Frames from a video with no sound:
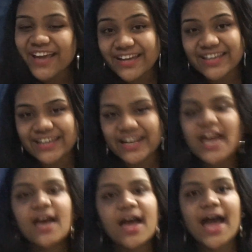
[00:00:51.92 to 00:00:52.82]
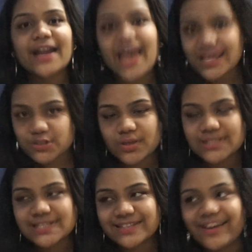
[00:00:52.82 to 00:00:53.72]
again, and as you can
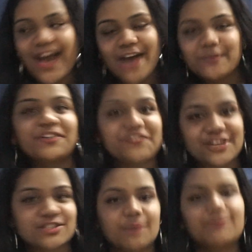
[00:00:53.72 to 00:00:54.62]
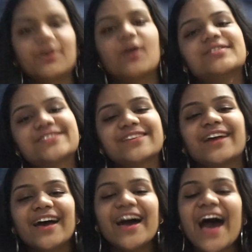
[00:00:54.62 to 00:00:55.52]
see, I'm all dressed up because
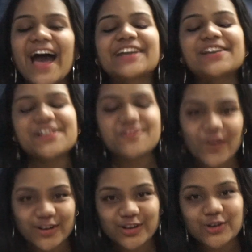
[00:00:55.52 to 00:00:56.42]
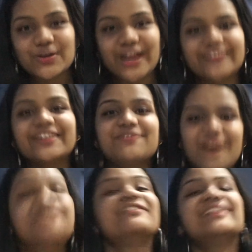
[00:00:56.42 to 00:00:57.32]
I really wanted to get that
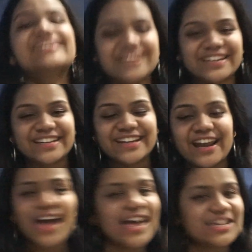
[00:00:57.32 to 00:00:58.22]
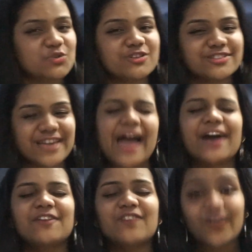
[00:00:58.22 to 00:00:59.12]
vibe. Feels great, and as you can see, I
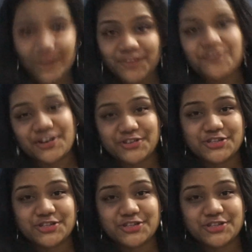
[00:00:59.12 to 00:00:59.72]
have a lot of energy